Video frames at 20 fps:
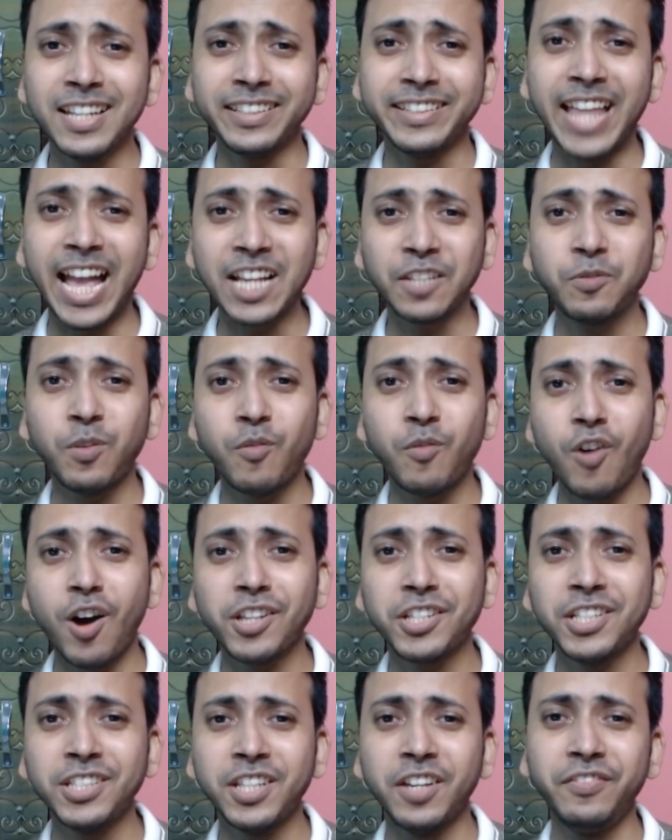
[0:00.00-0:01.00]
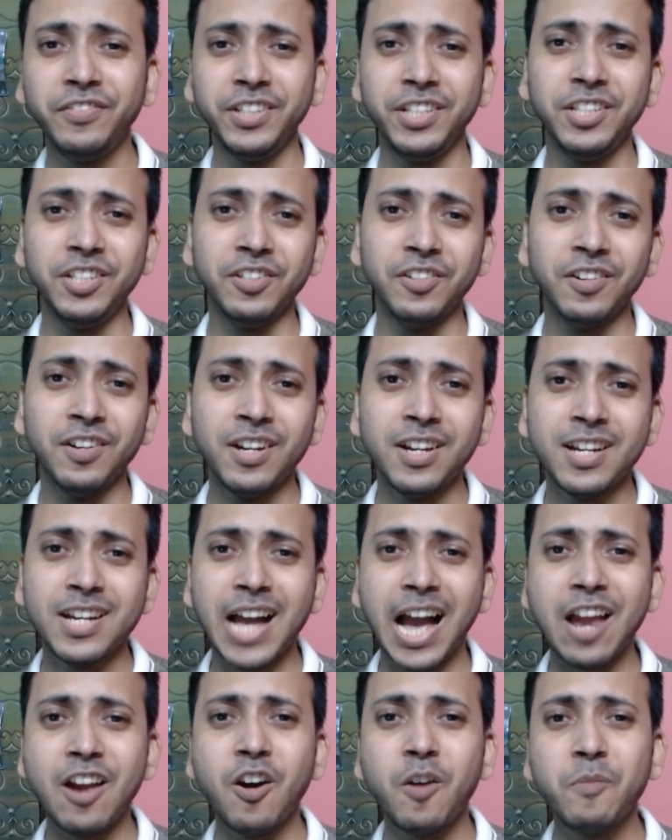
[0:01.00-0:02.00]
Thanks for watching the video.
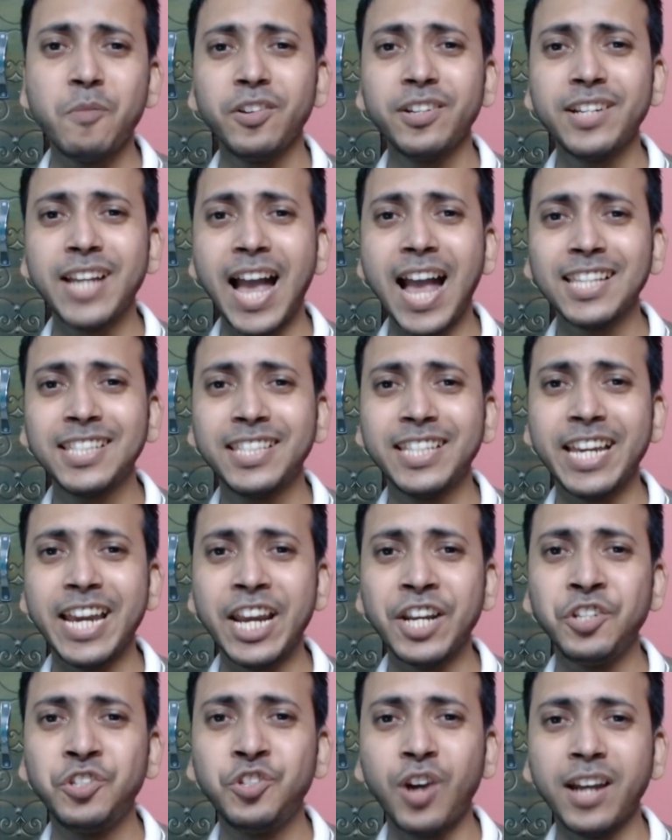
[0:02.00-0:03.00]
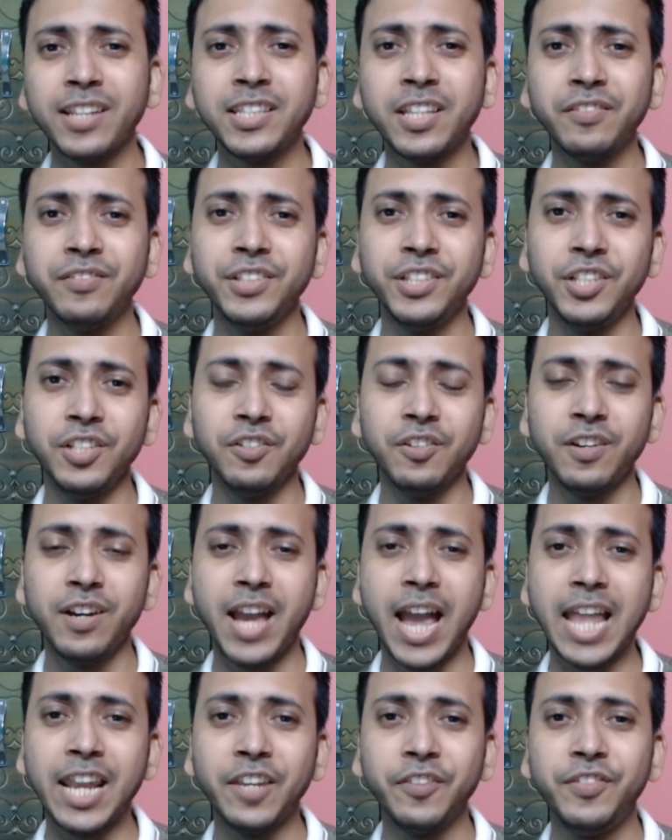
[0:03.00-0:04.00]
I hope you guys enjoyed the video
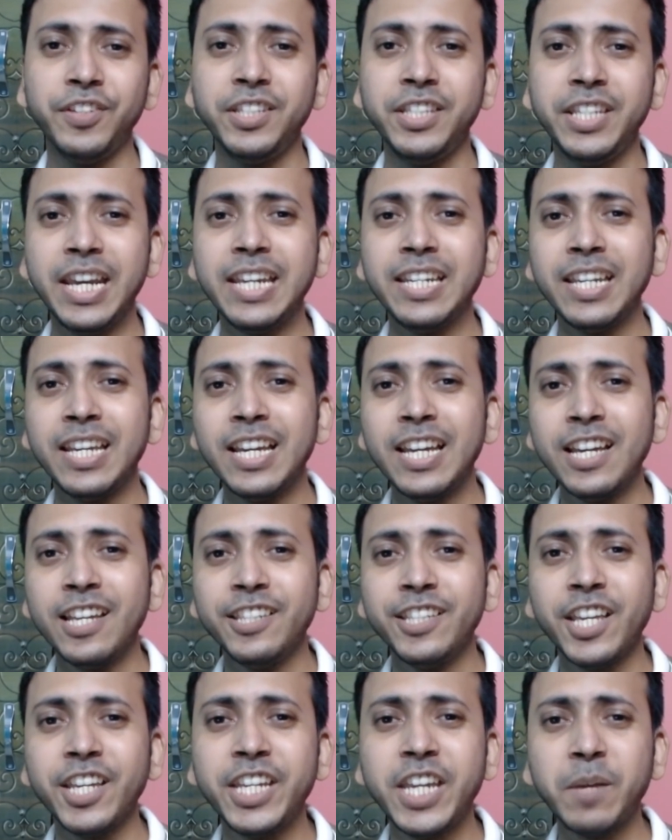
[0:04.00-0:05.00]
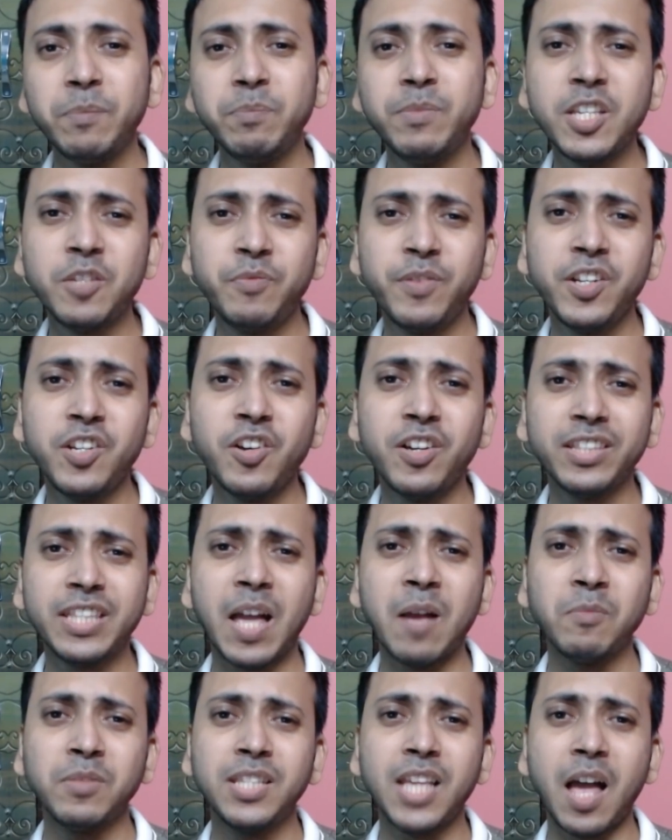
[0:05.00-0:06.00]
and if you did, then give this video a
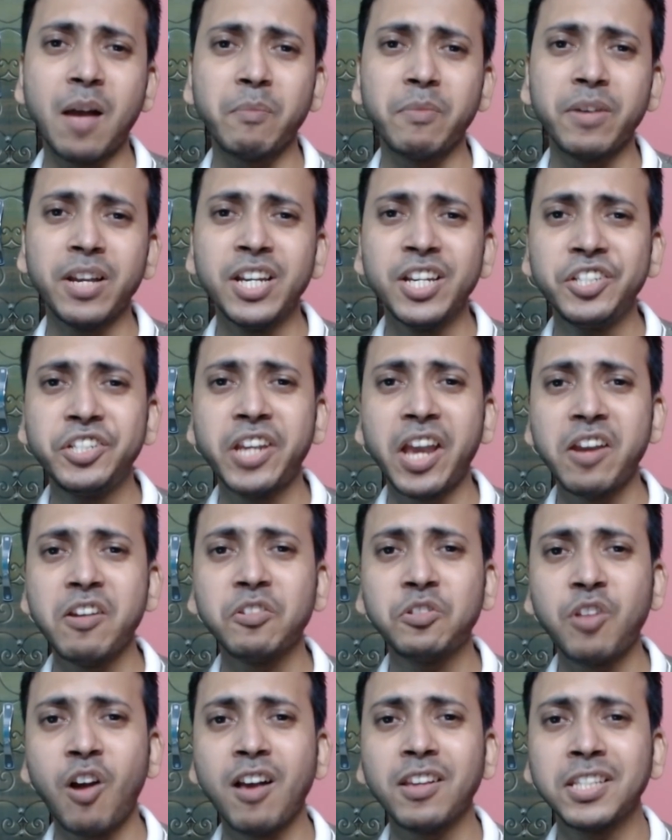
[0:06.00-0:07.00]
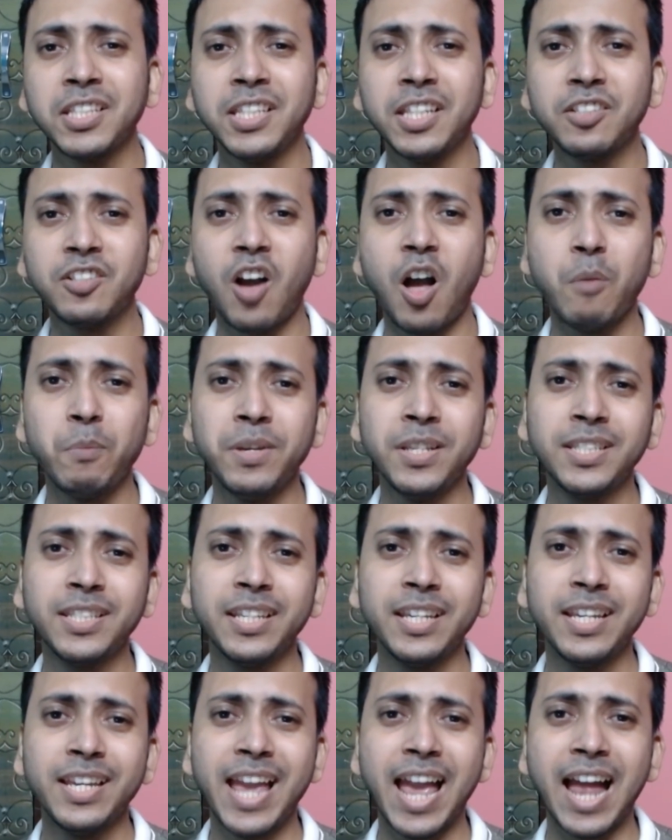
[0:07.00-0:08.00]
thumbs up, share your thoughts in the
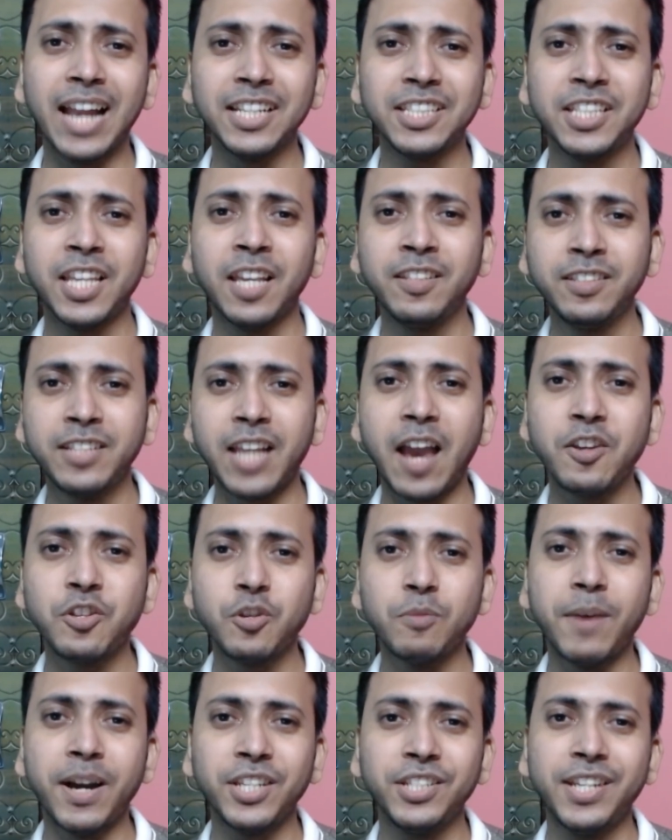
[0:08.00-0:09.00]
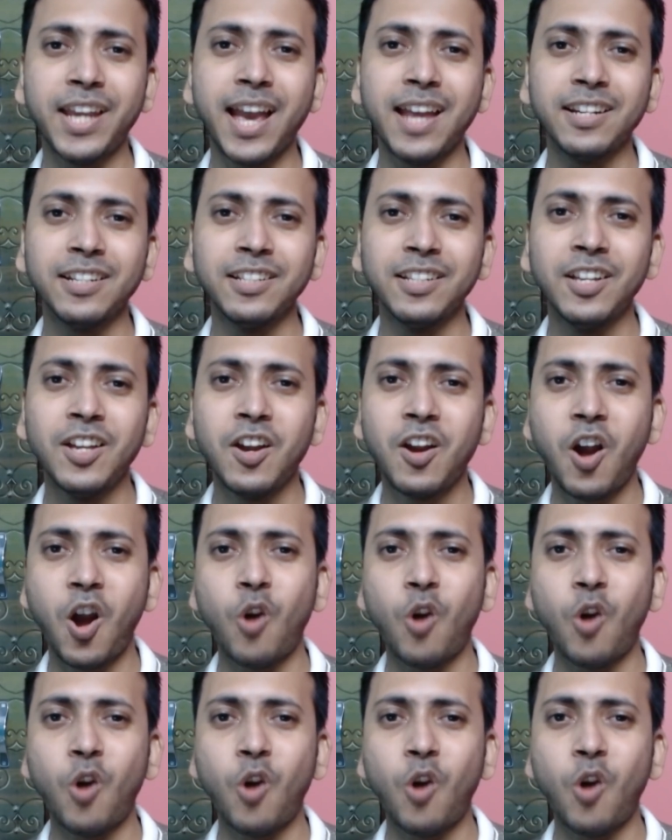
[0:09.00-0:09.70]
comments and subscribe to my channel.